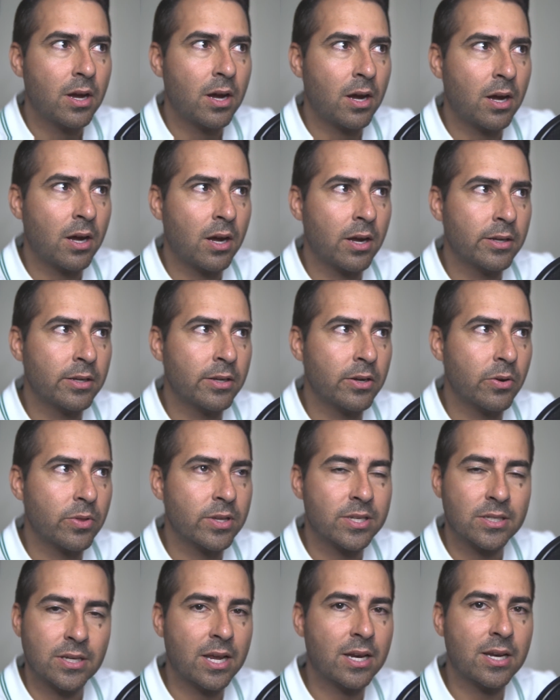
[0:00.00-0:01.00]
Uh, you know,
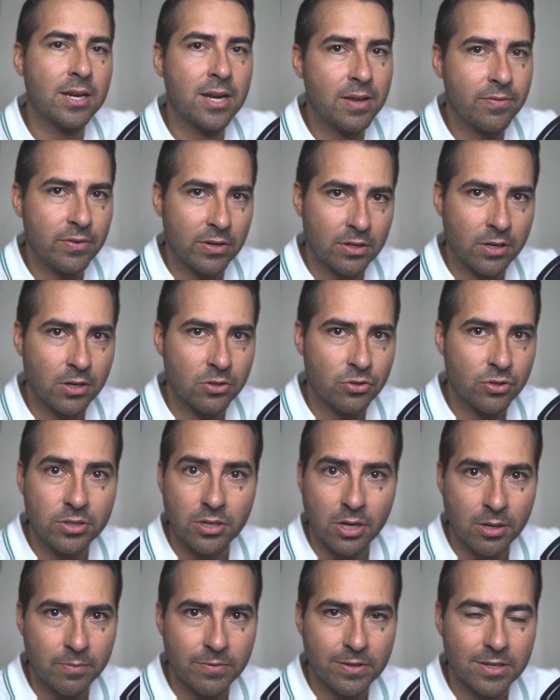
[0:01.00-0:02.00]
the Scandinavian countries,
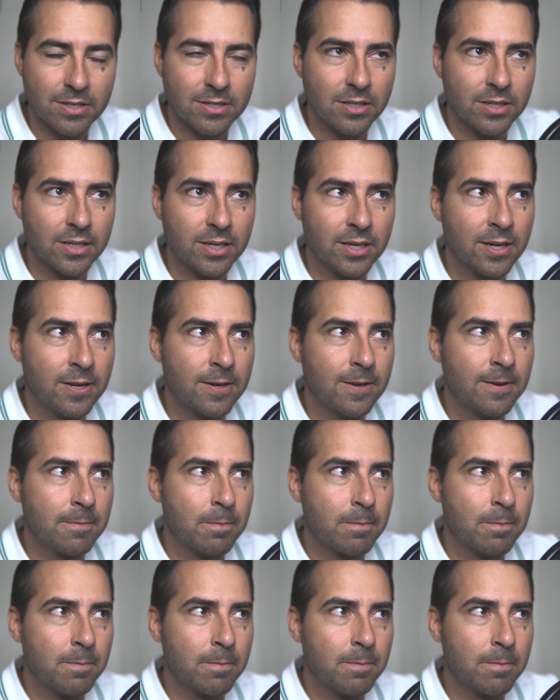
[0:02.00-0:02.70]
obviously